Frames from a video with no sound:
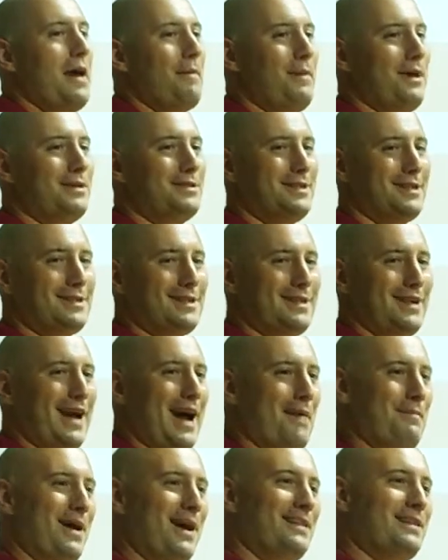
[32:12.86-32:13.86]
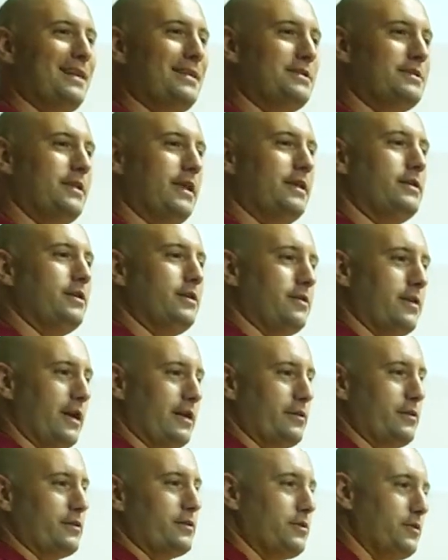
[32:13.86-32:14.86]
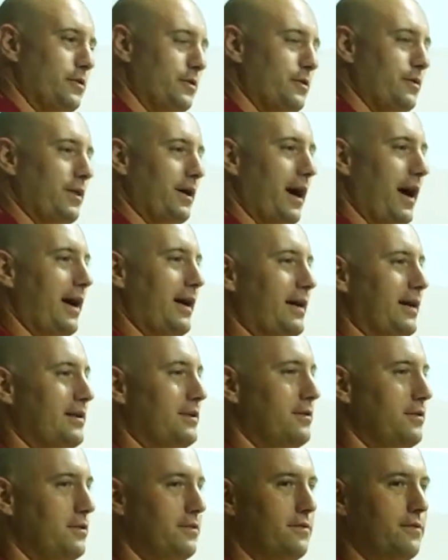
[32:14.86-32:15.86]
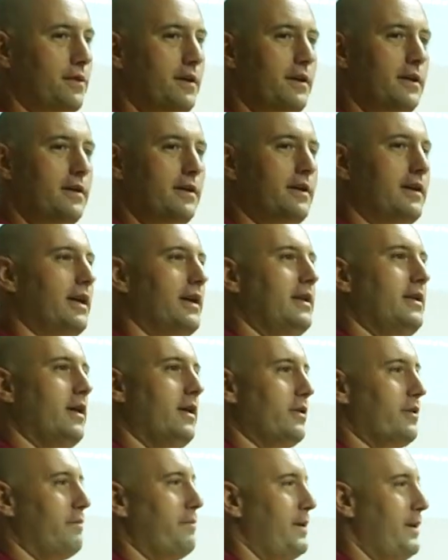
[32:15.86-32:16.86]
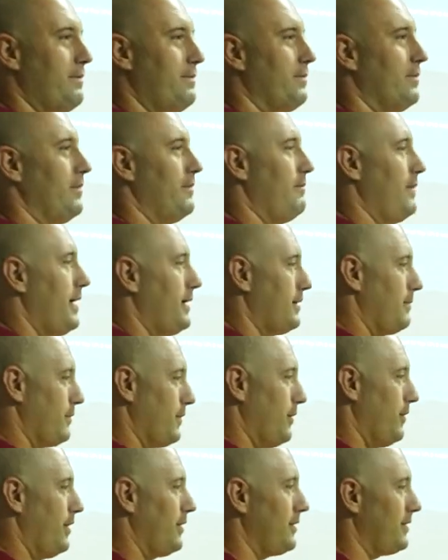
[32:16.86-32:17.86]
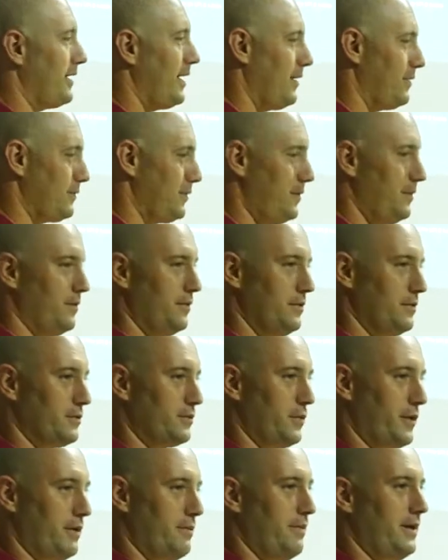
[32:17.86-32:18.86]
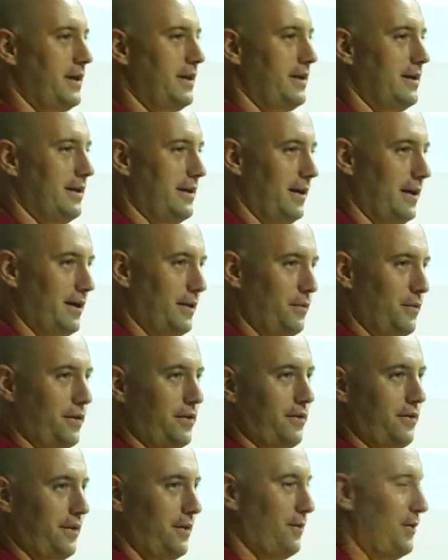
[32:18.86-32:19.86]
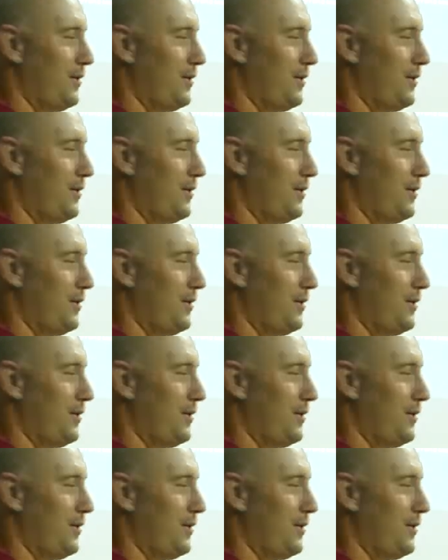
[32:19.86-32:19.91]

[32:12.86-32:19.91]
Basically, I'm at that stage in graduate school where I get to get younger people and make them go out and count anoles with me, uh, whether they